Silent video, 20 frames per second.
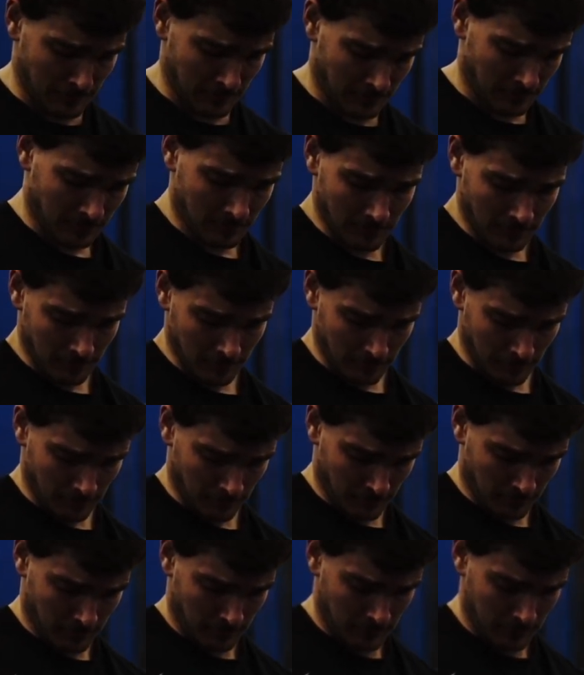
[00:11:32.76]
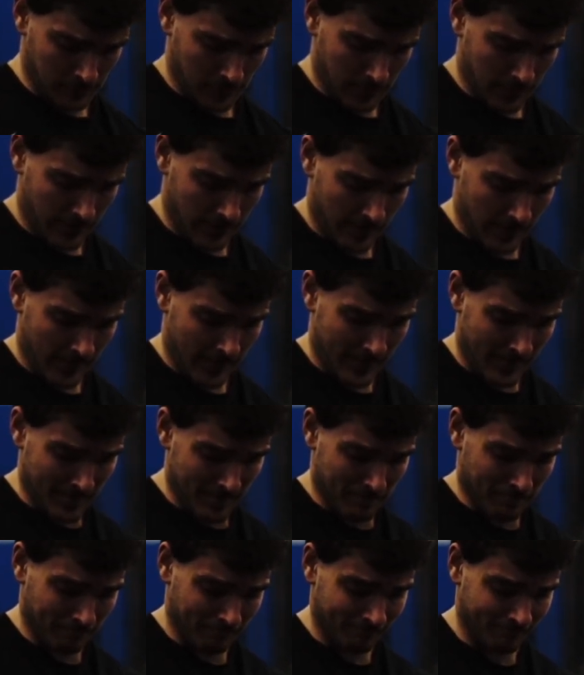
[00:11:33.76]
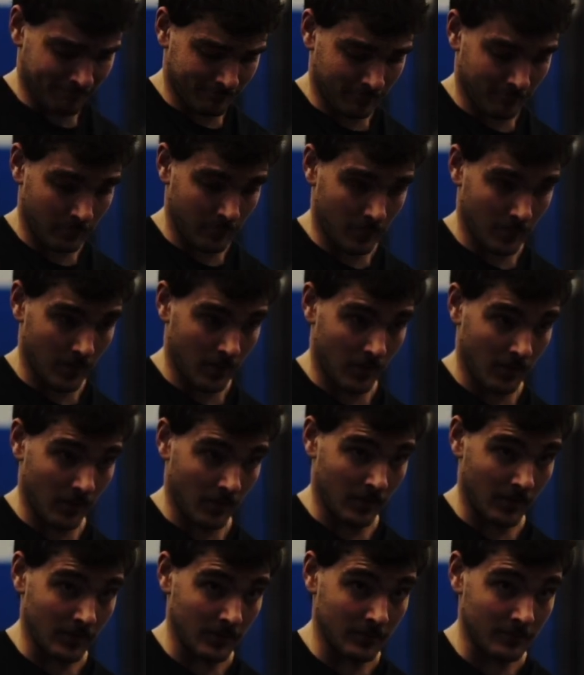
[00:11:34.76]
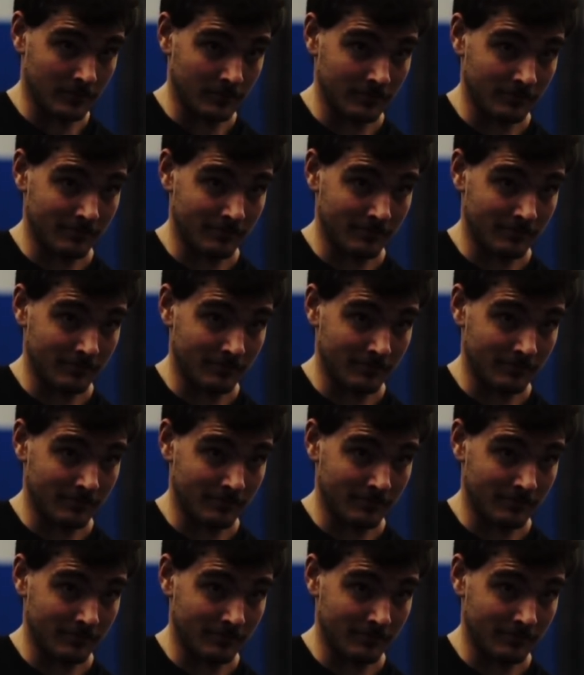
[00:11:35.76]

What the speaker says: Now we're loading the stretch. You should feel this almost like it's ripping